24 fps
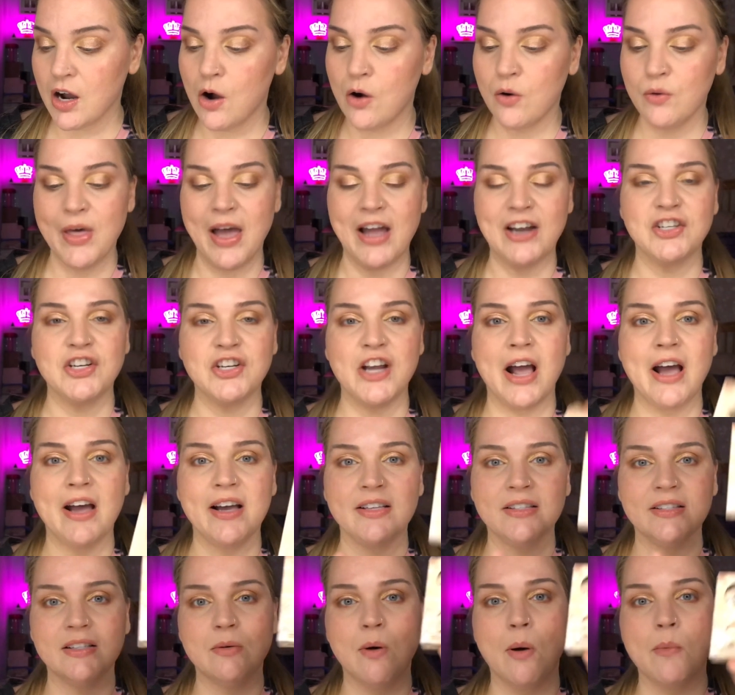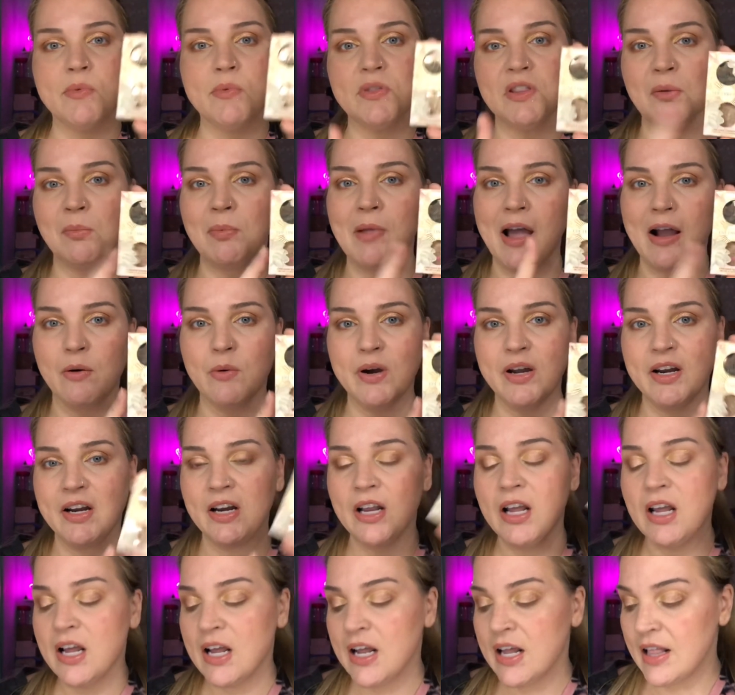Oh That Jazz, the one with the black one,
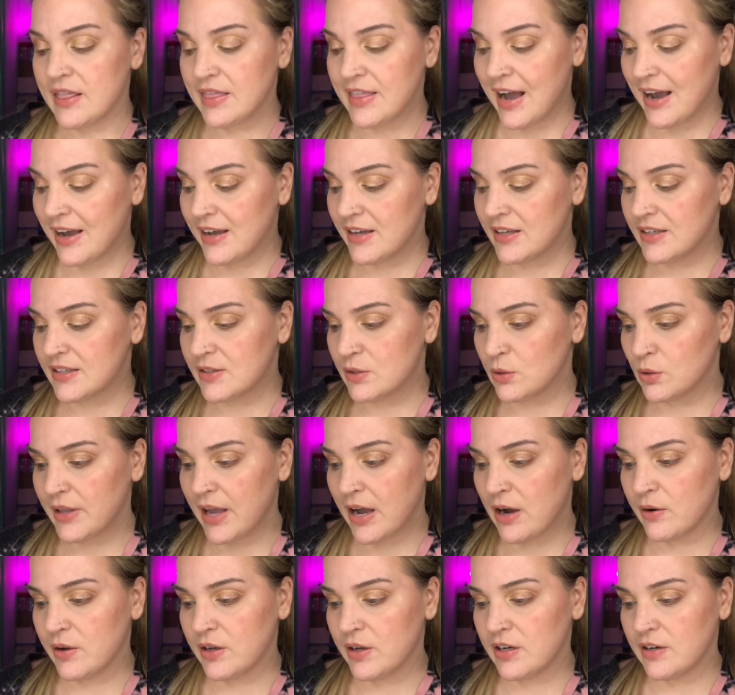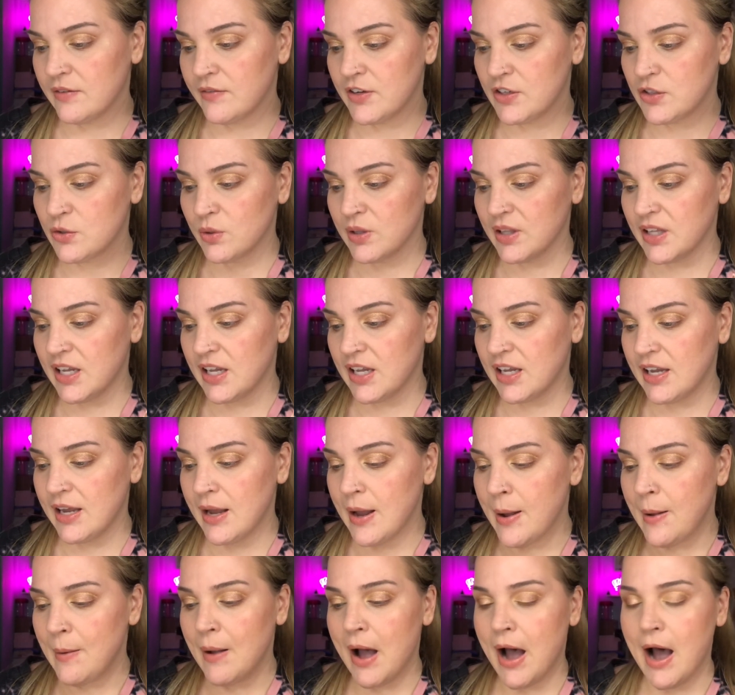that is sold out individually,
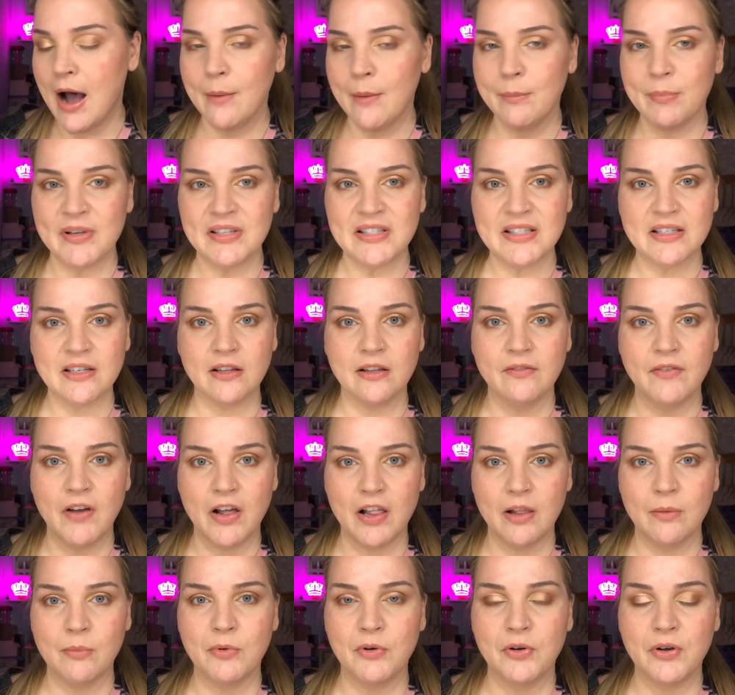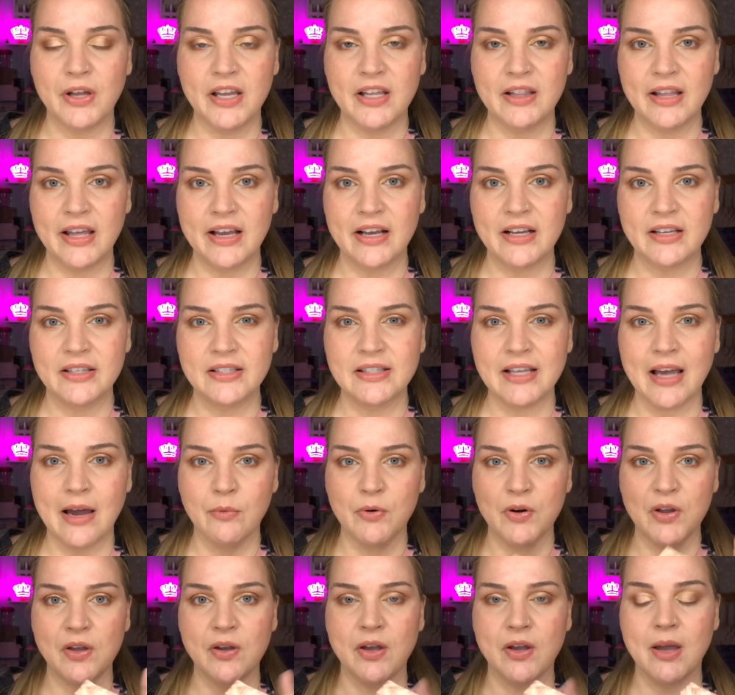but still available in like a set
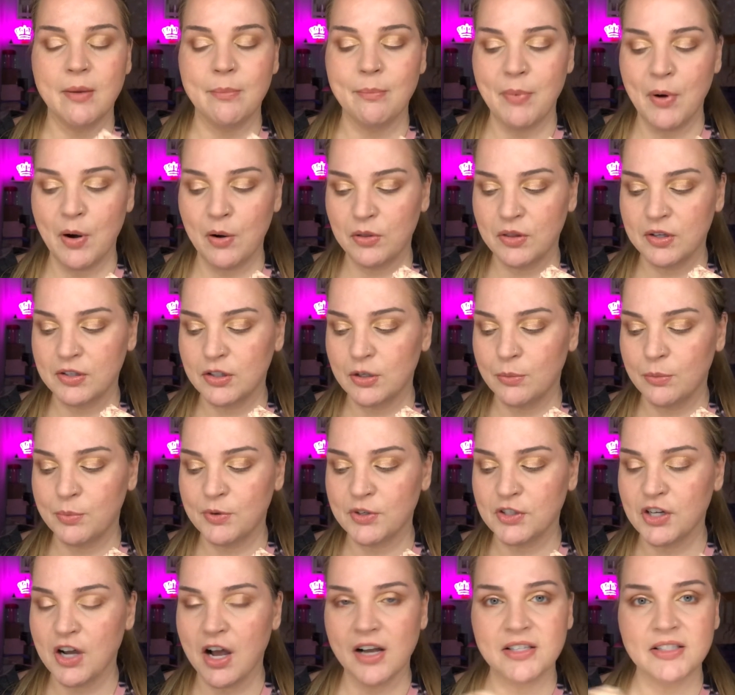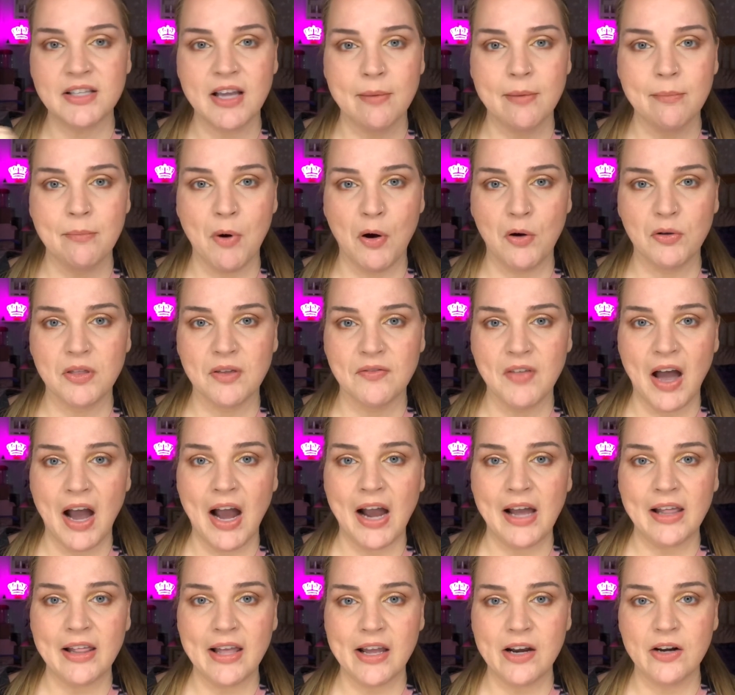where you get both Super Shocks and both of the
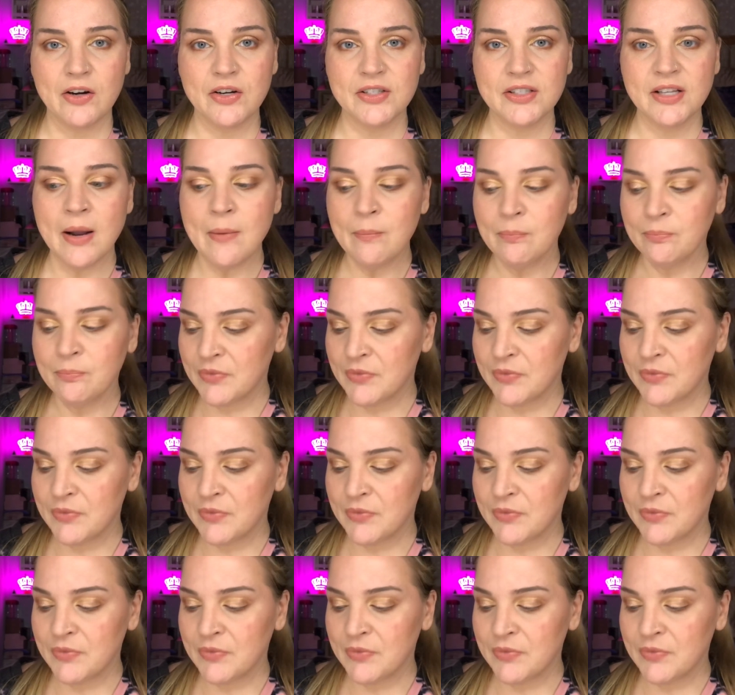highlighters.